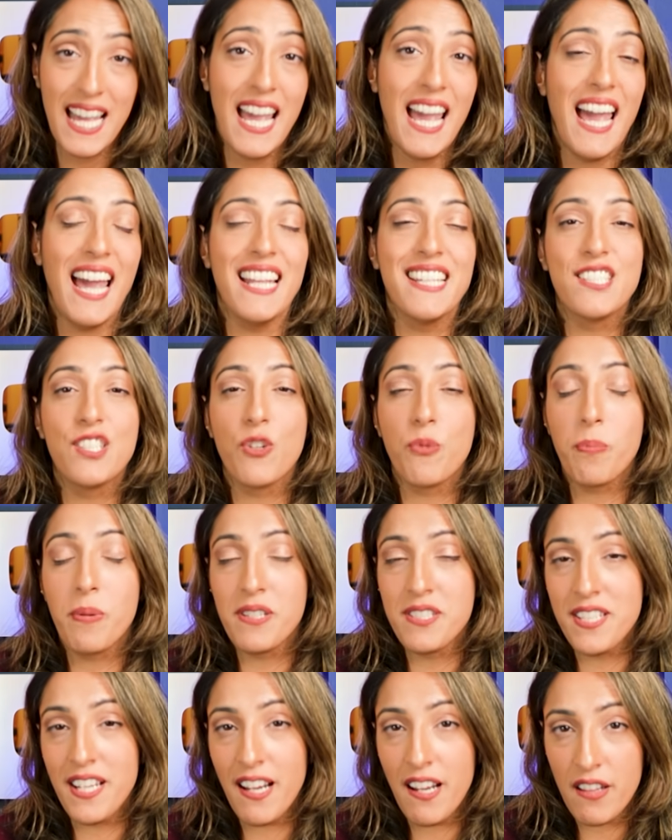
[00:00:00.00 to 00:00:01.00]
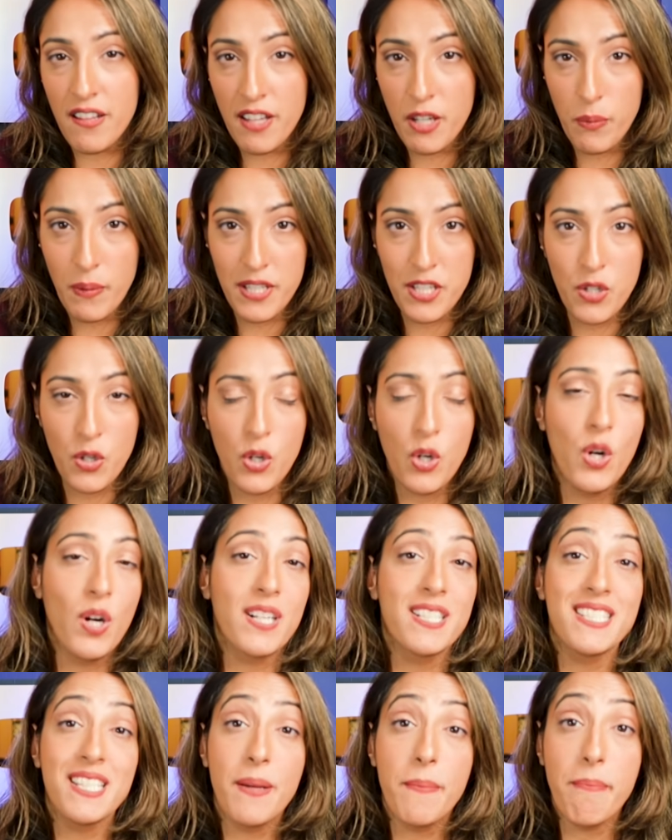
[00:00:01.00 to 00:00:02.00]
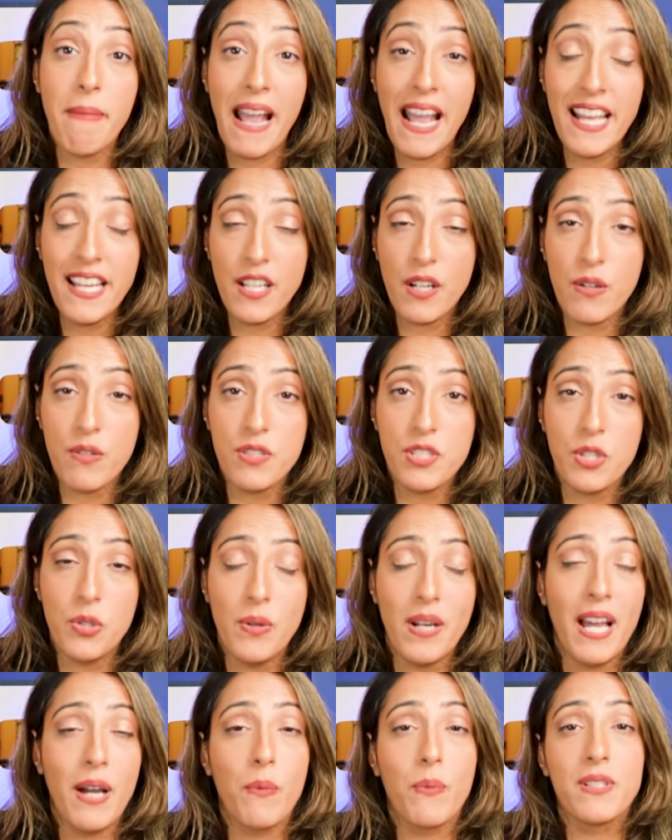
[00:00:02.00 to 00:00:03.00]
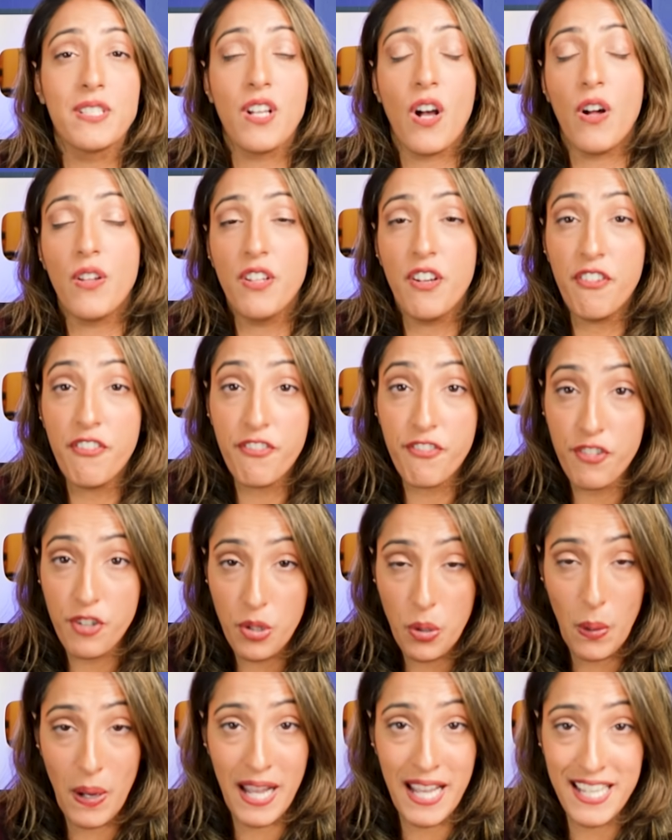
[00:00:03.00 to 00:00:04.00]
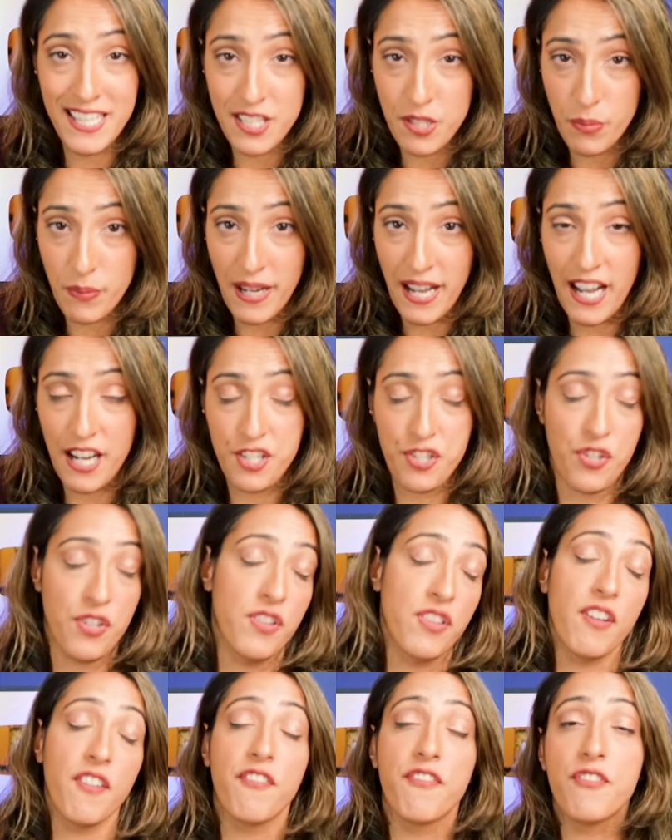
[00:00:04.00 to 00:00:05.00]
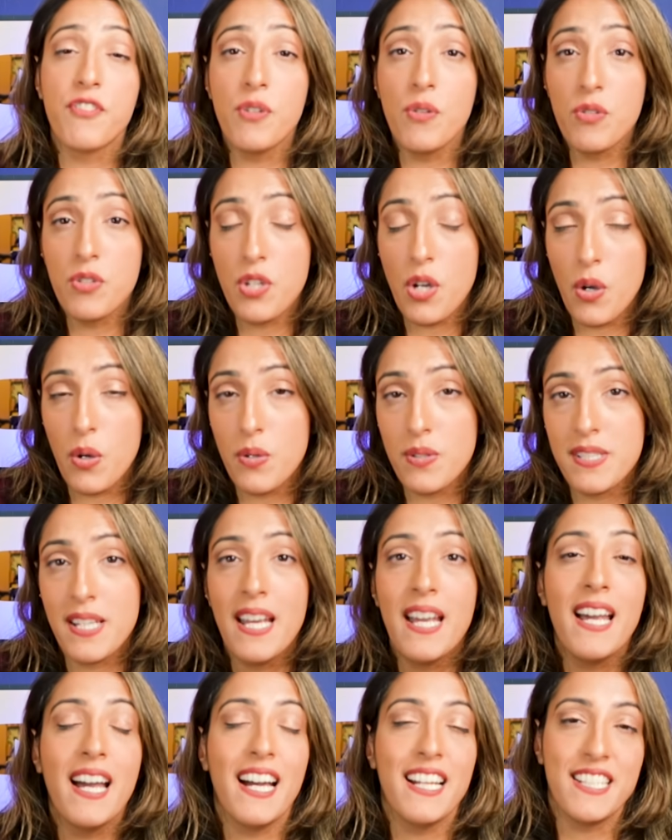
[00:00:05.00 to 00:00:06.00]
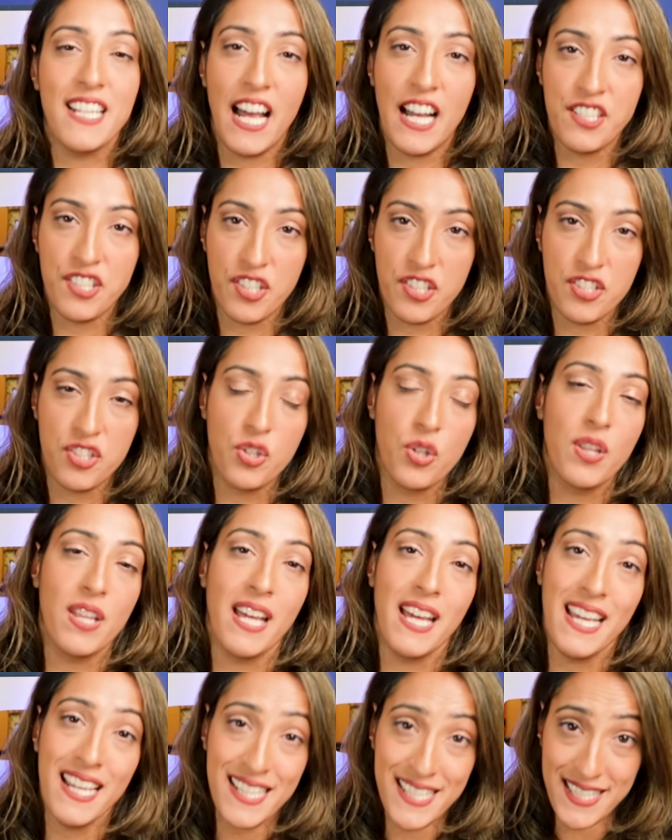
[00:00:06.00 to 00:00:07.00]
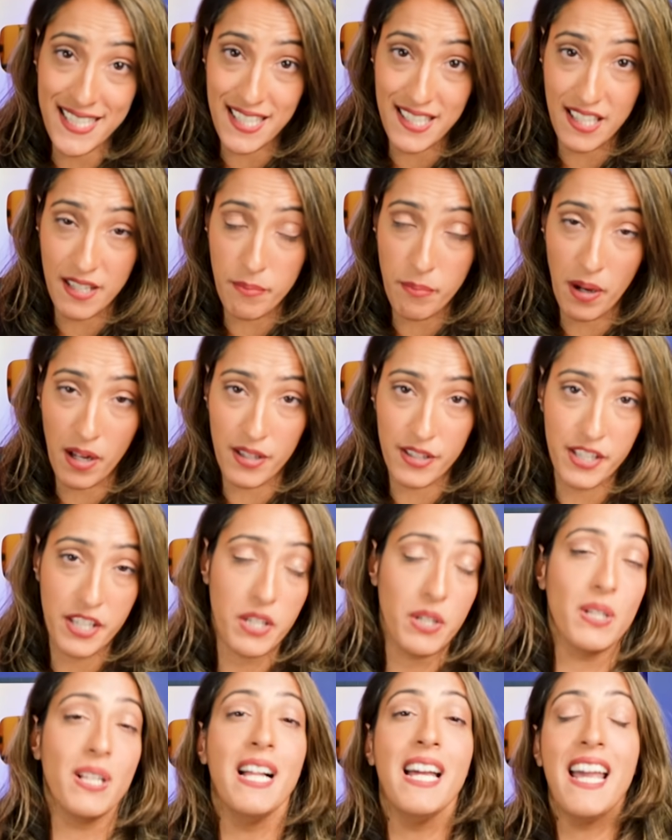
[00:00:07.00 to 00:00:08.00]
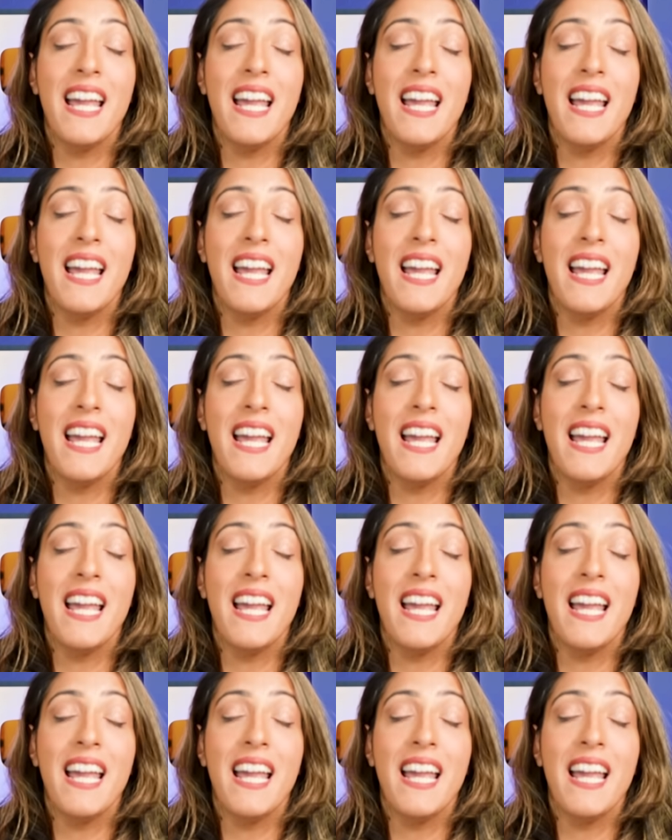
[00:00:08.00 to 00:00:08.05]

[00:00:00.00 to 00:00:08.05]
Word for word: And so particularly when you cook tomatoes, you get what's called a fruhis reaction. The fructose attaches to the histidine molecule.